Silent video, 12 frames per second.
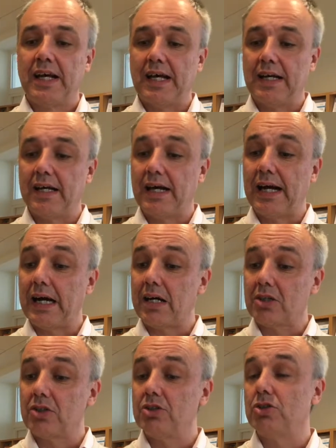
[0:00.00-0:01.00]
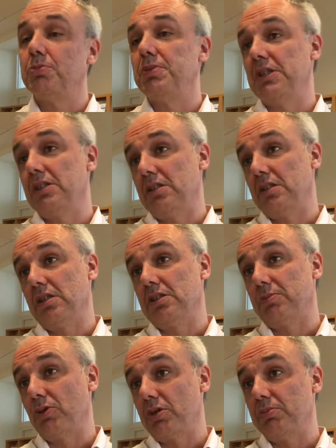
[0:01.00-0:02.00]
are going to be the
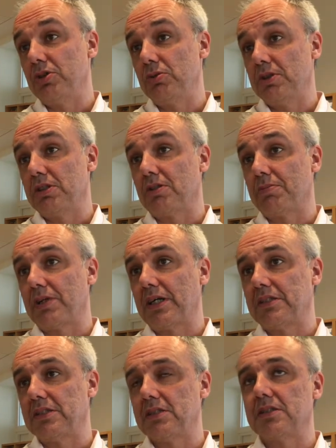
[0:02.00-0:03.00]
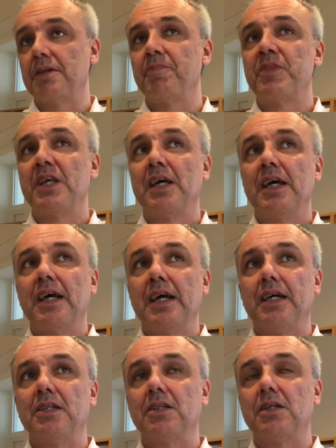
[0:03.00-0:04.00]
small and medium enterprises.
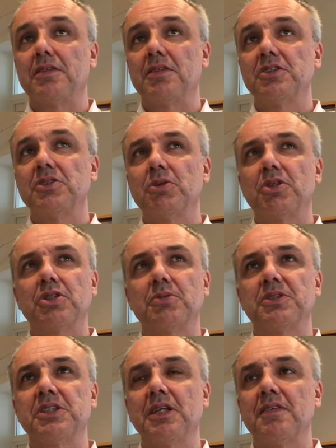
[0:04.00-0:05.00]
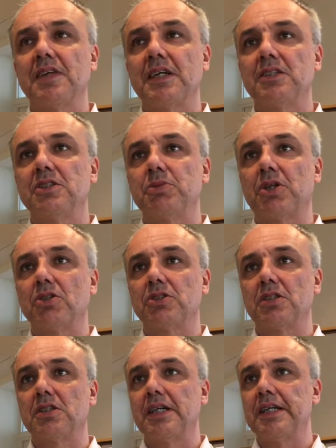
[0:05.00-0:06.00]
And the reason because I'm saying that is
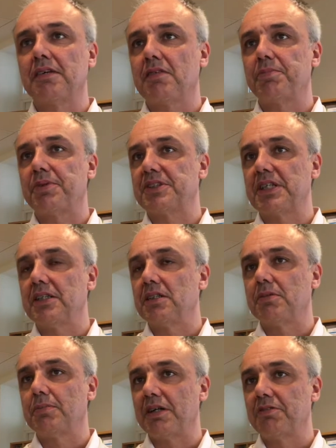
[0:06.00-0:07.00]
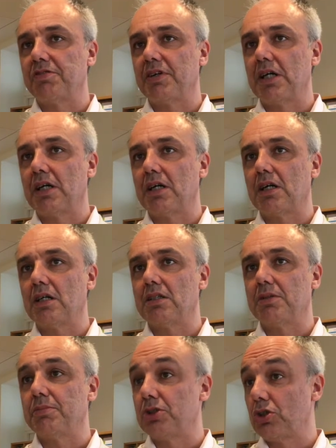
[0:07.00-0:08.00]
because they represent by far
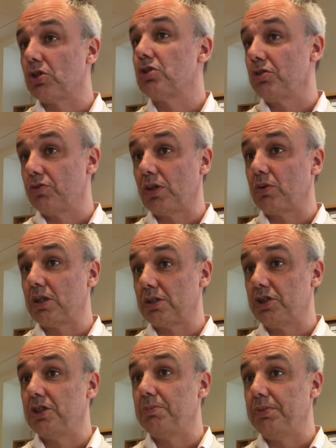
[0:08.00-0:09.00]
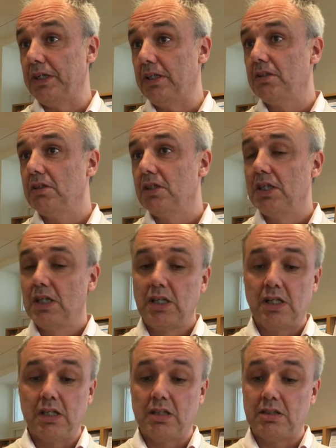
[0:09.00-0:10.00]
the majority of our GDP.
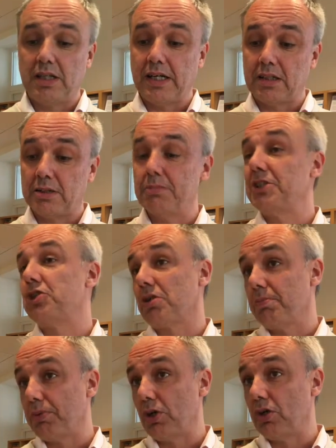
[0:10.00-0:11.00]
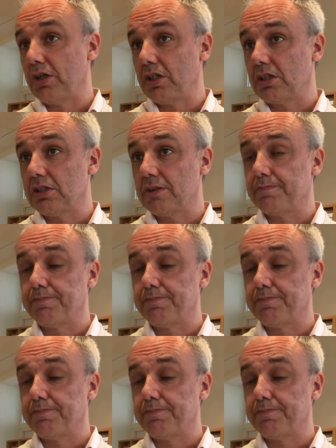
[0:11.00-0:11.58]
They are the major employers,